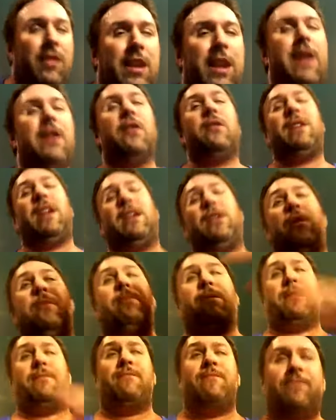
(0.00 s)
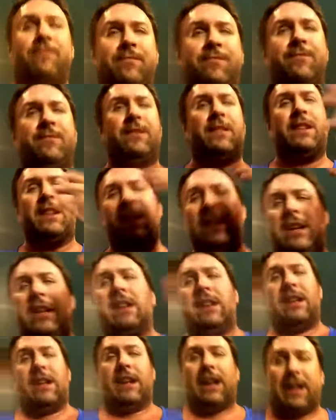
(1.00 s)
And OkCupid
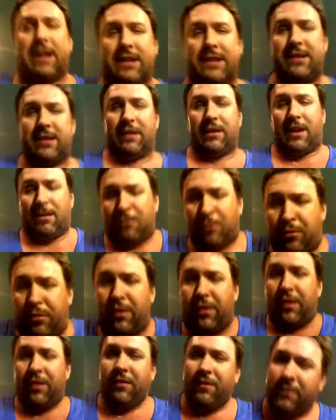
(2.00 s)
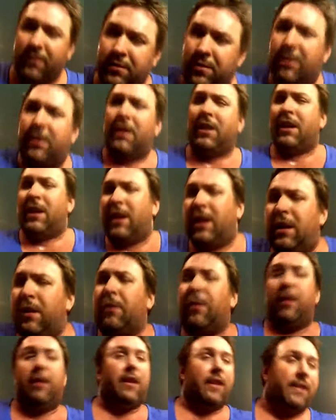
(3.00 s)
has a lot more
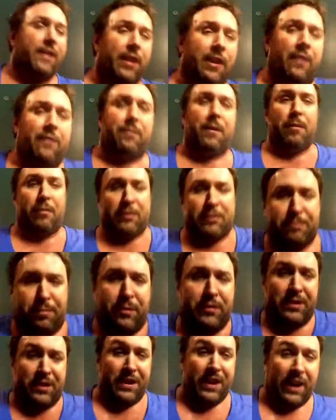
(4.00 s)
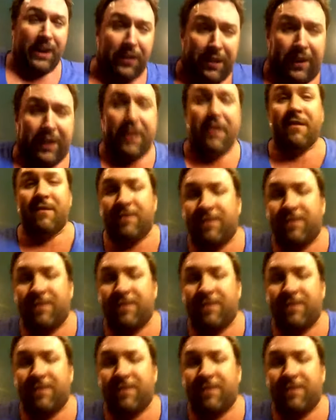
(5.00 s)
where you can tell of people's personality.